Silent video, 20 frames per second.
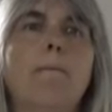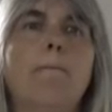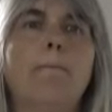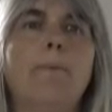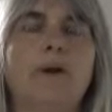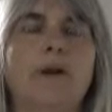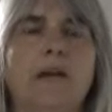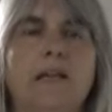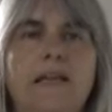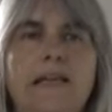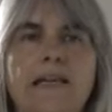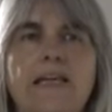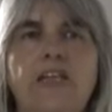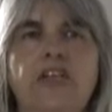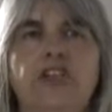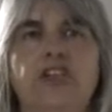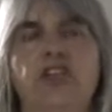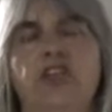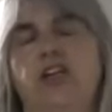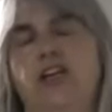but at
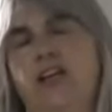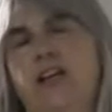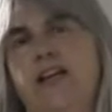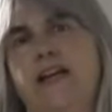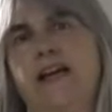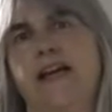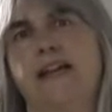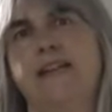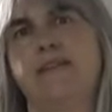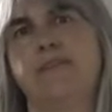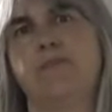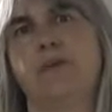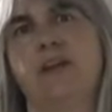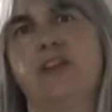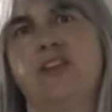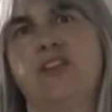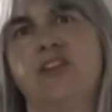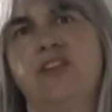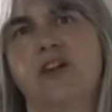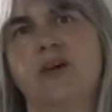least you're going to get a
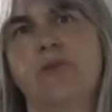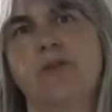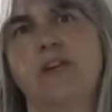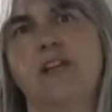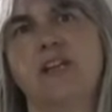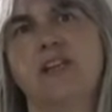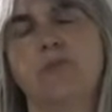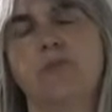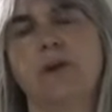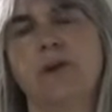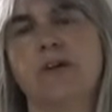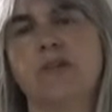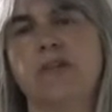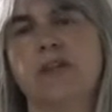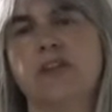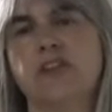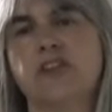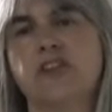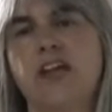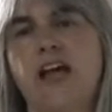better sewing
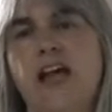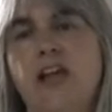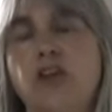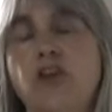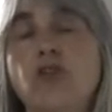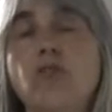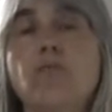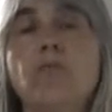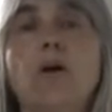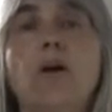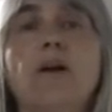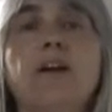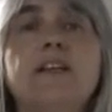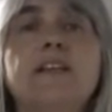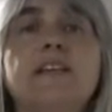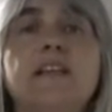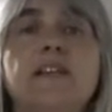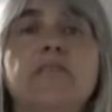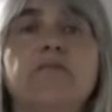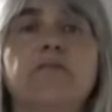experience, and you
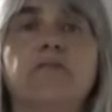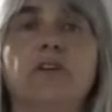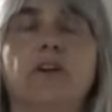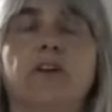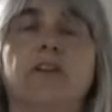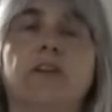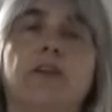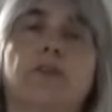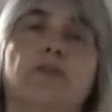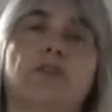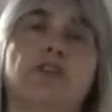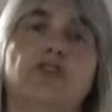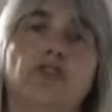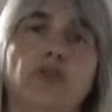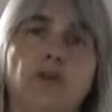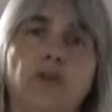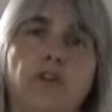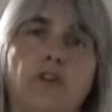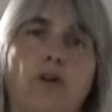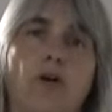might even find that you
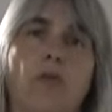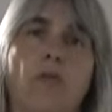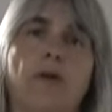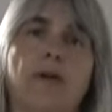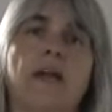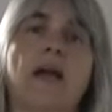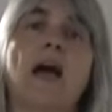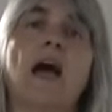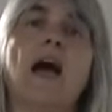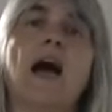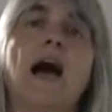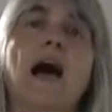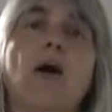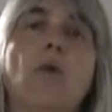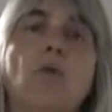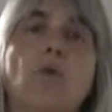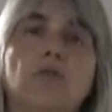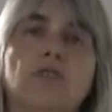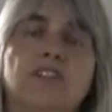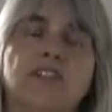enjoy the hobby
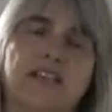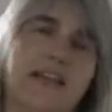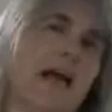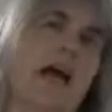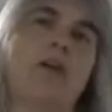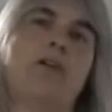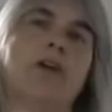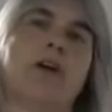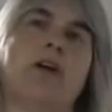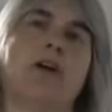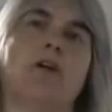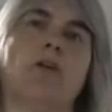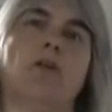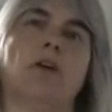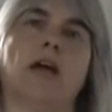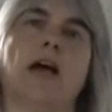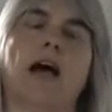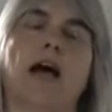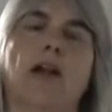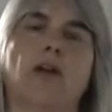and want to carry it on
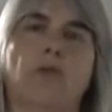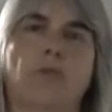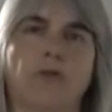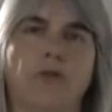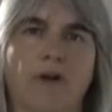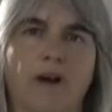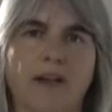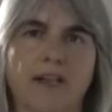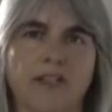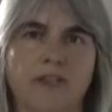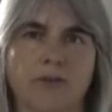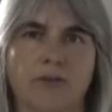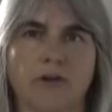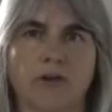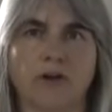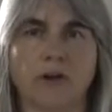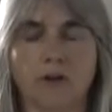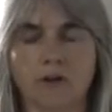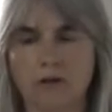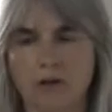and upgrade to
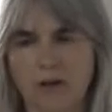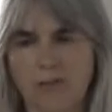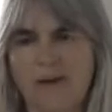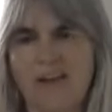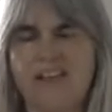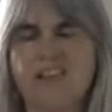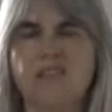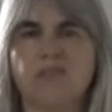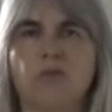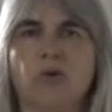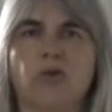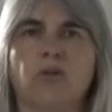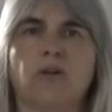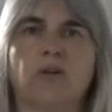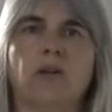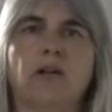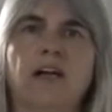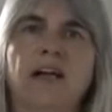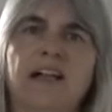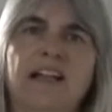a better
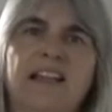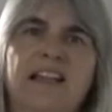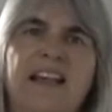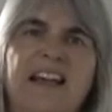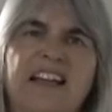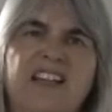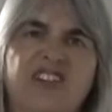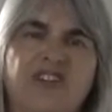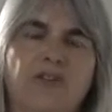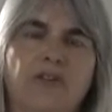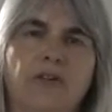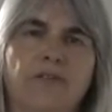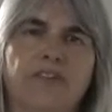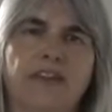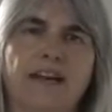model later on